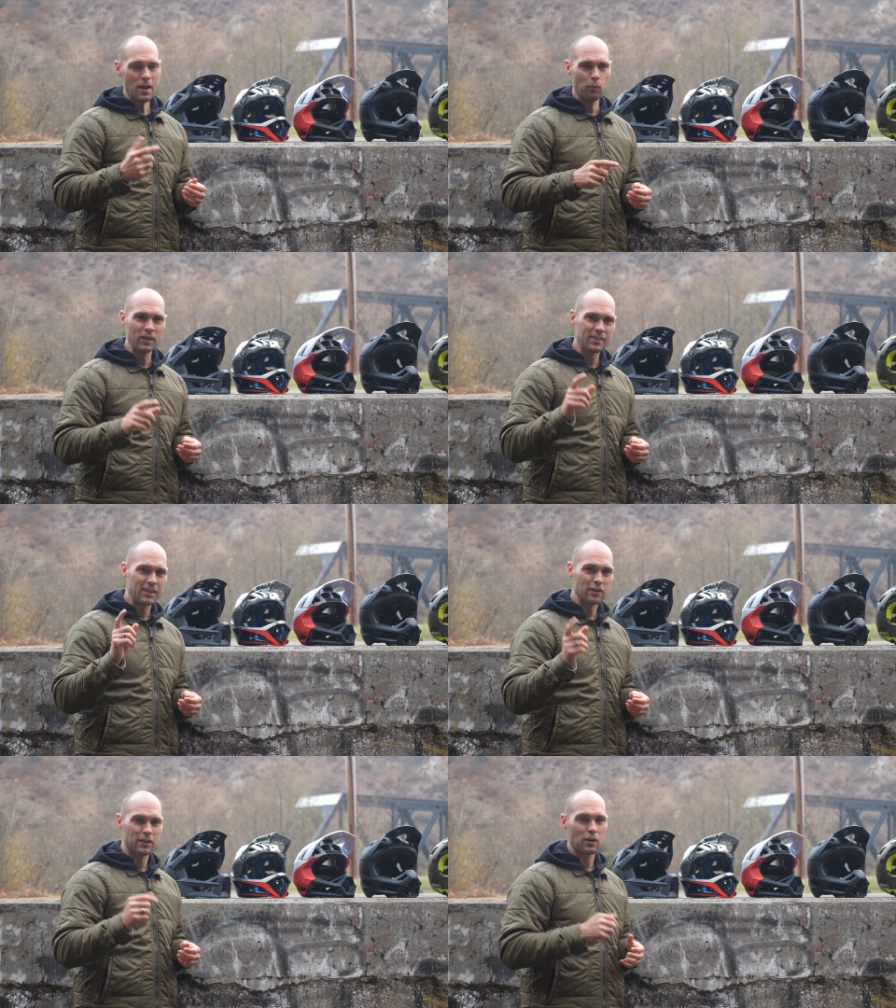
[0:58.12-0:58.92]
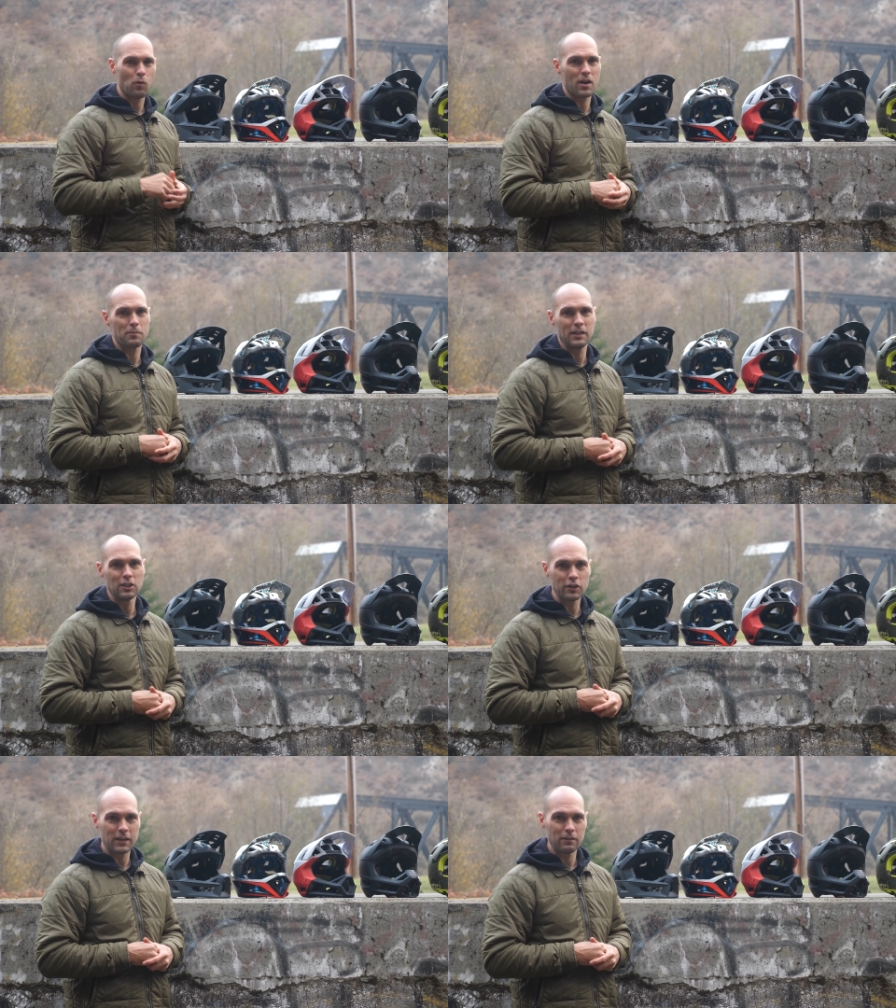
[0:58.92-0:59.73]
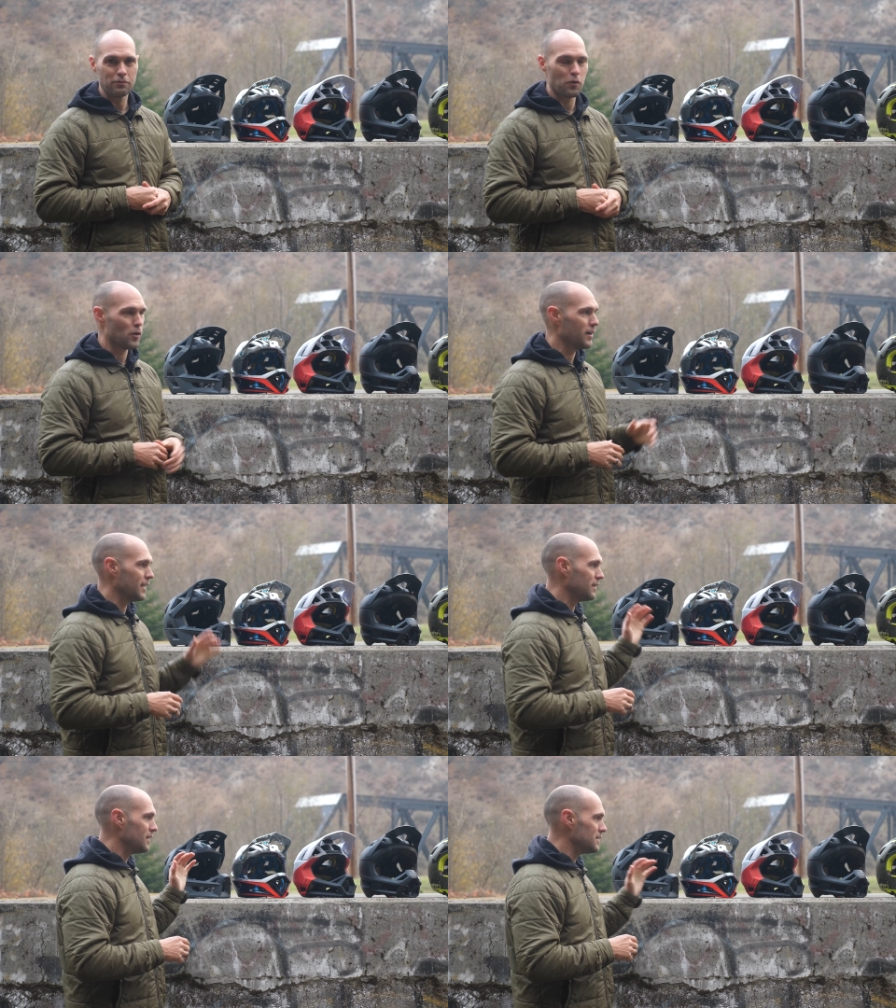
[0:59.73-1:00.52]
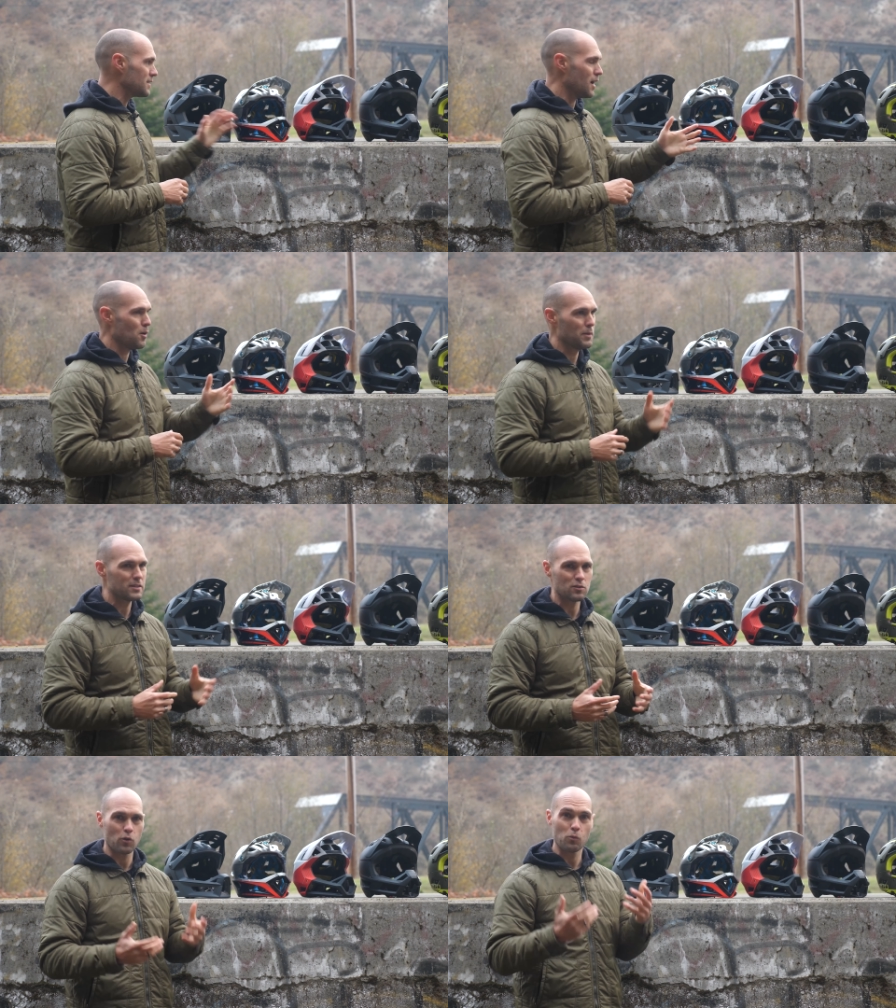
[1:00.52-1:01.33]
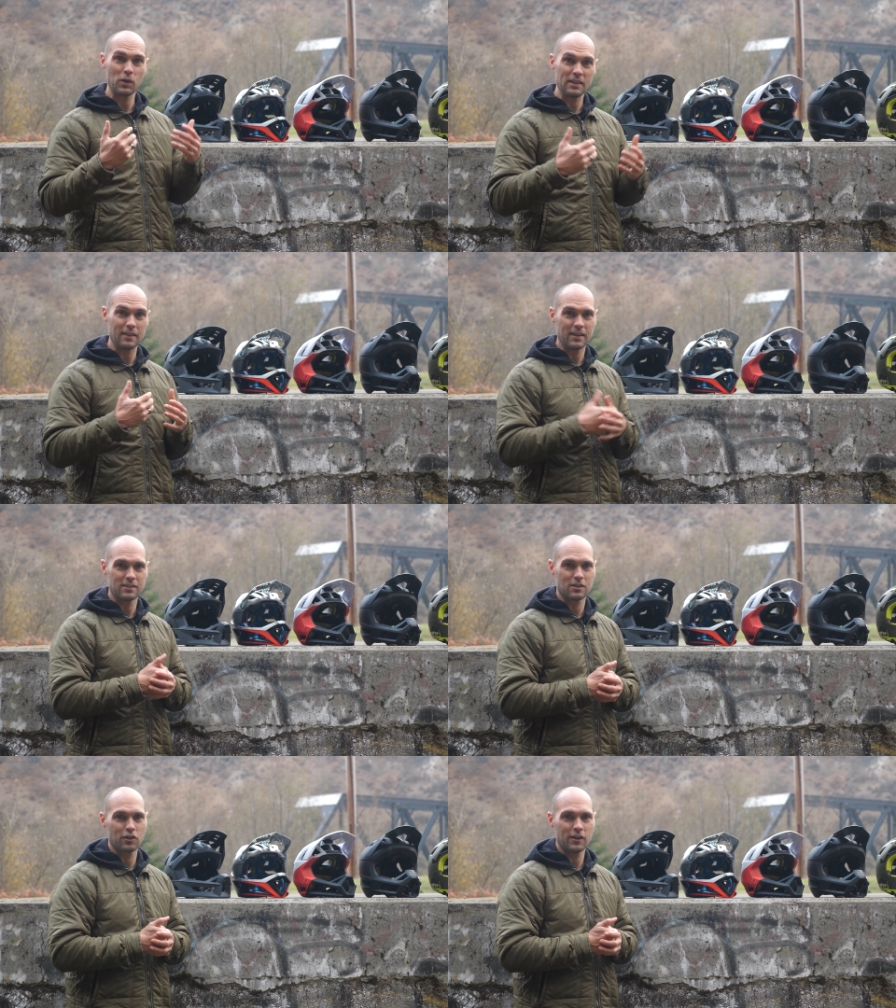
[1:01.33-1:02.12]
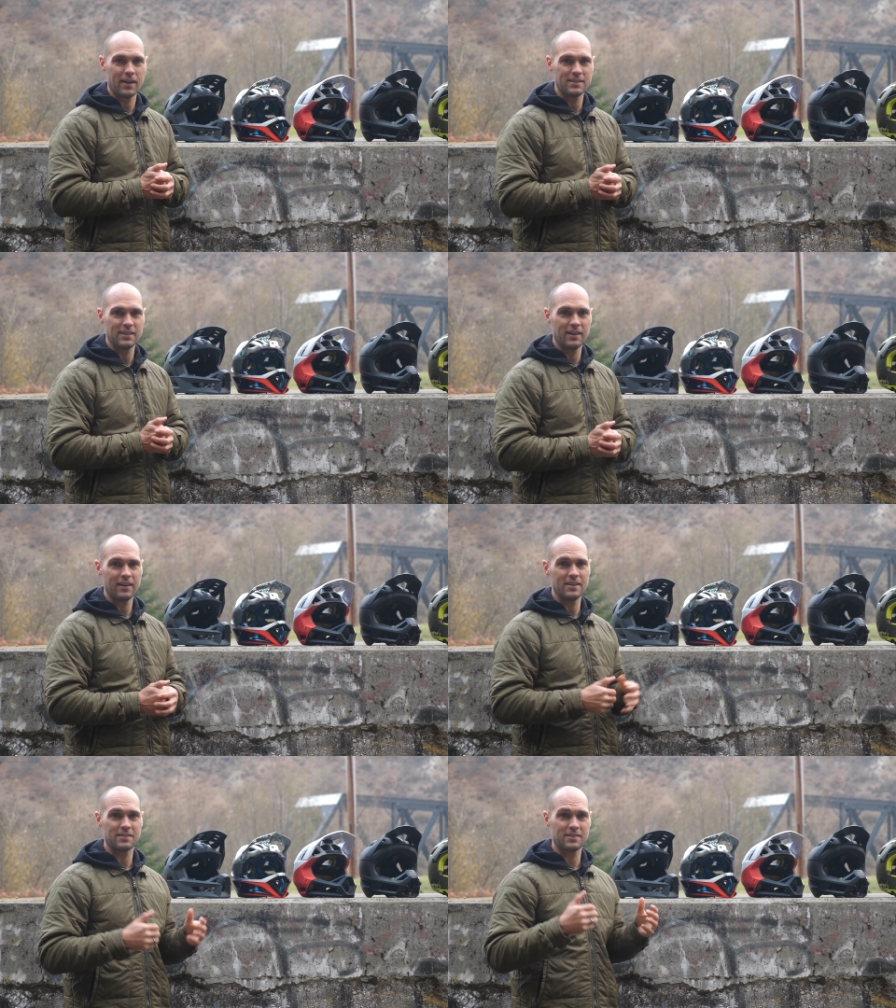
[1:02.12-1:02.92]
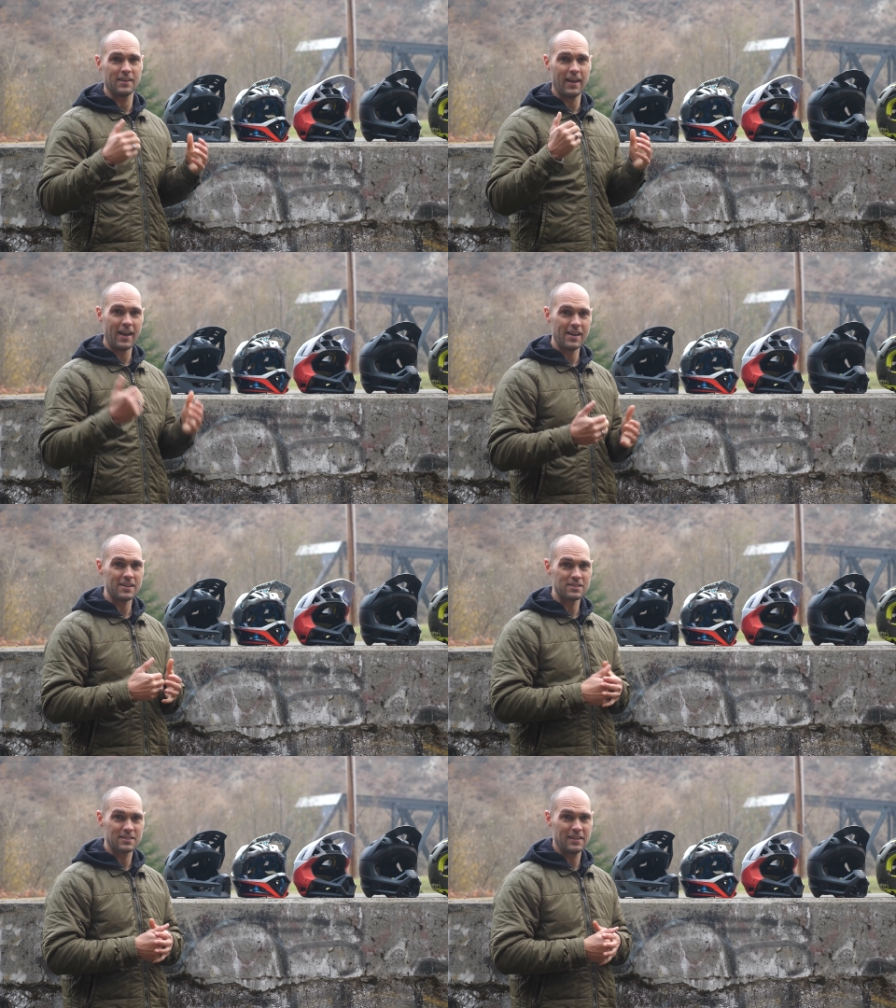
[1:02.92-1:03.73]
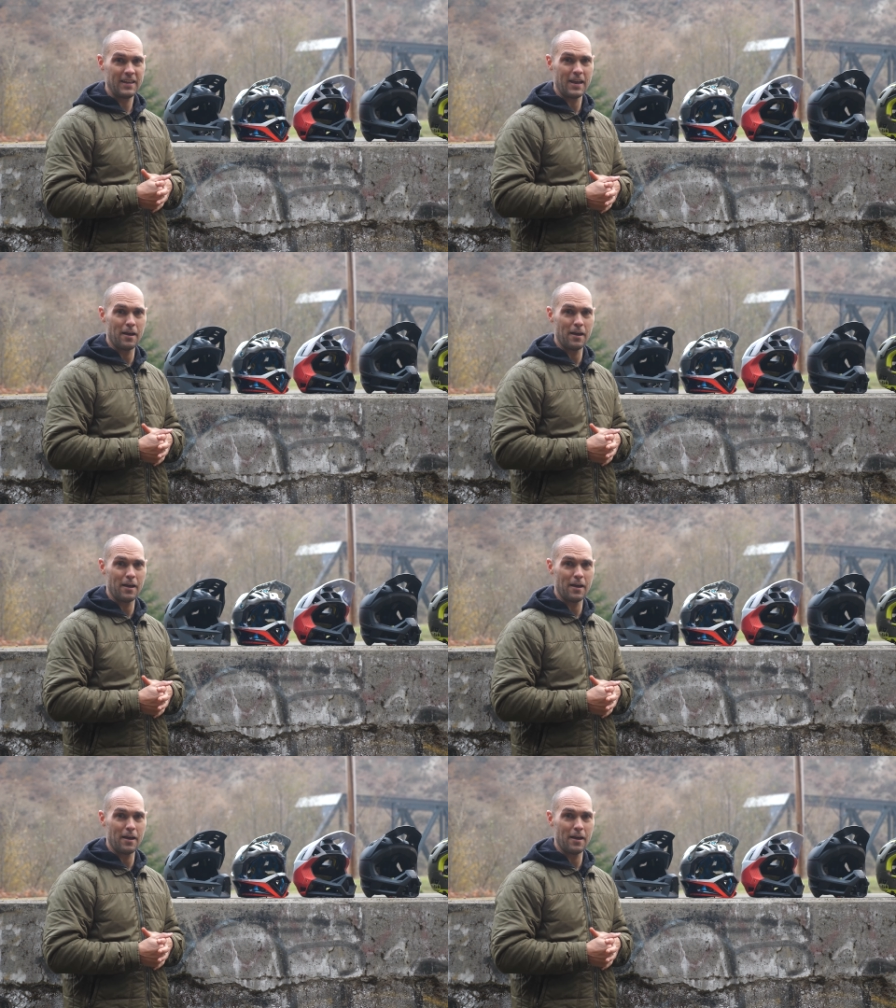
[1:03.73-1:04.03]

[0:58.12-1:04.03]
And one thing you're going to want to be looking for in these helmets, or we think is a good idea, is the A S T